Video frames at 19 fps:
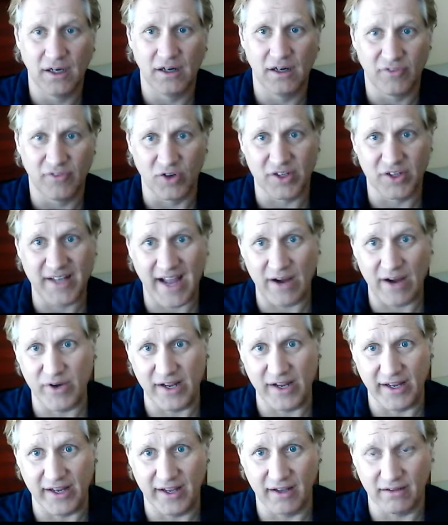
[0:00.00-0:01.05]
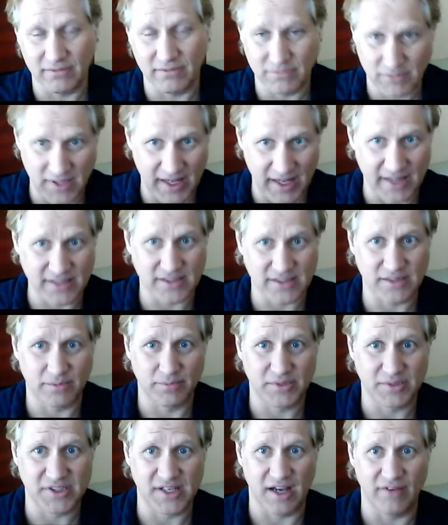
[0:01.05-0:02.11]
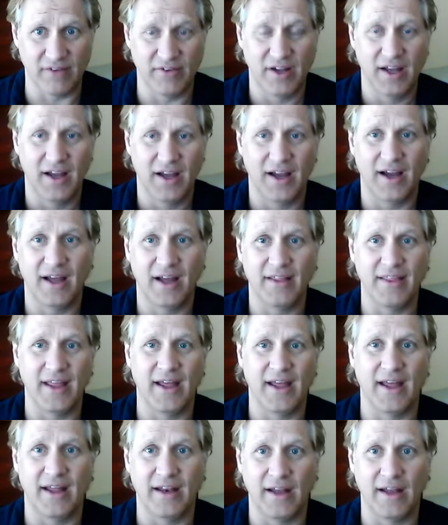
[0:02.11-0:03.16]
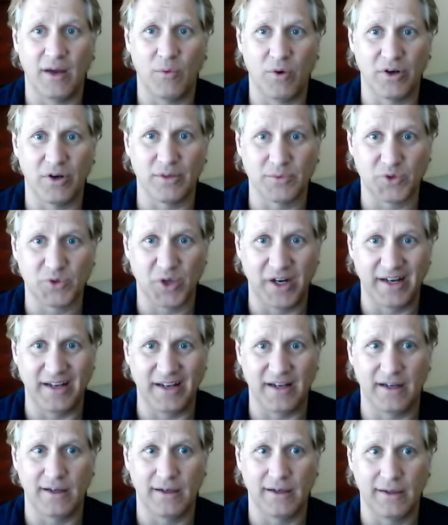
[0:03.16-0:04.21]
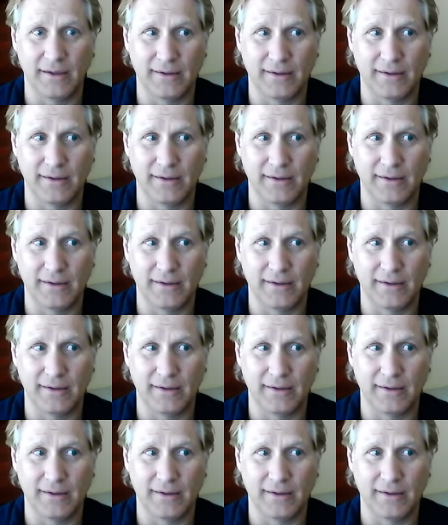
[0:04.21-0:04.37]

for Tyreek Hill and some stuff. And then I wound up trading